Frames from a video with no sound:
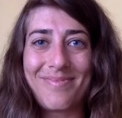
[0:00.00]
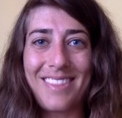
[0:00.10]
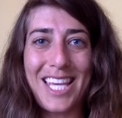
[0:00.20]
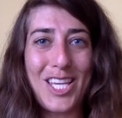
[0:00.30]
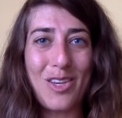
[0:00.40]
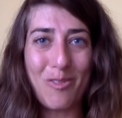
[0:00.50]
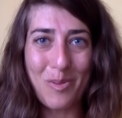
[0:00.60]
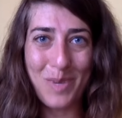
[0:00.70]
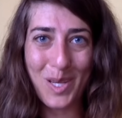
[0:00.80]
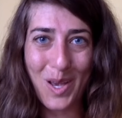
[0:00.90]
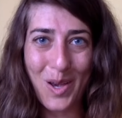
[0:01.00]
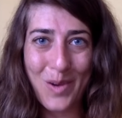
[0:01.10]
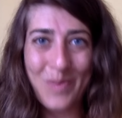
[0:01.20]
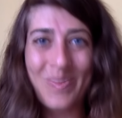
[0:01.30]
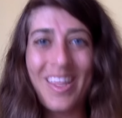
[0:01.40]
Thank you,
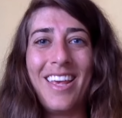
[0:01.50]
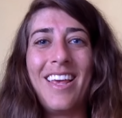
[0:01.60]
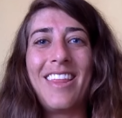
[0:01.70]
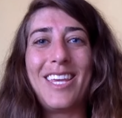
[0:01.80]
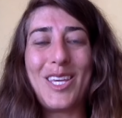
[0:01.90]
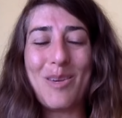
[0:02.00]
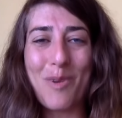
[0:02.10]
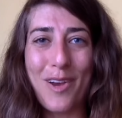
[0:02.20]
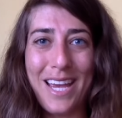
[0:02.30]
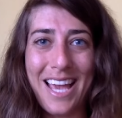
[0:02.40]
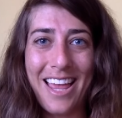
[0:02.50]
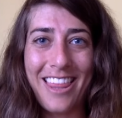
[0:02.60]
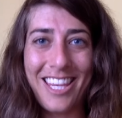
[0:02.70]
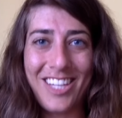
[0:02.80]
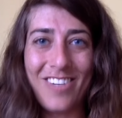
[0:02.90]
Fumiko. Thank you, Maria.
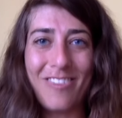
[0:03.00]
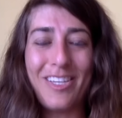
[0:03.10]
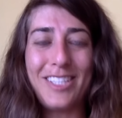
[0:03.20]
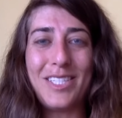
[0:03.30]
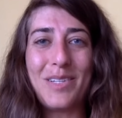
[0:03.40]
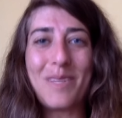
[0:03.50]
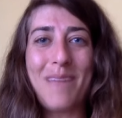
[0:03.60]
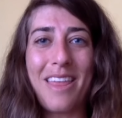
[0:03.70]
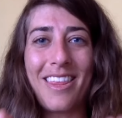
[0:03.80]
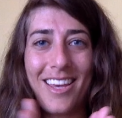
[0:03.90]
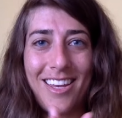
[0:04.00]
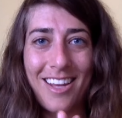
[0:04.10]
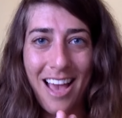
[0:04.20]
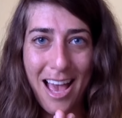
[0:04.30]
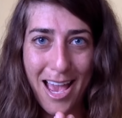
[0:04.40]
Thank you, Face Yoga Method.
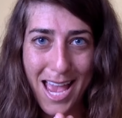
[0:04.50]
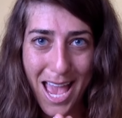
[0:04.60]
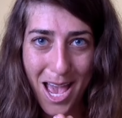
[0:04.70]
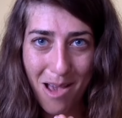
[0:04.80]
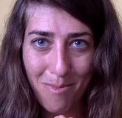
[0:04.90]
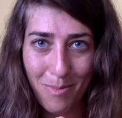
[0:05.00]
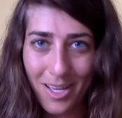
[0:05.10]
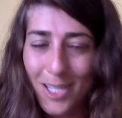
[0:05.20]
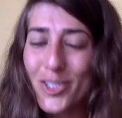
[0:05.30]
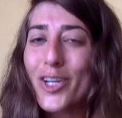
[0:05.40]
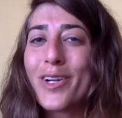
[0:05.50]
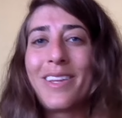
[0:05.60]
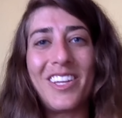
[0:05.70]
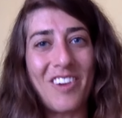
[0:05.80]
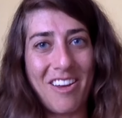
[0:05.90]
I am
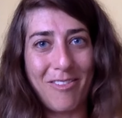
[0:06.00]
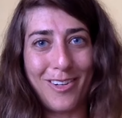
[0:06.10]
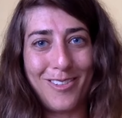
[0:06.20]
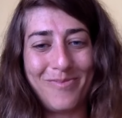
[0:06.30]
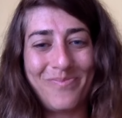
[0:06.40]
eternally grateful.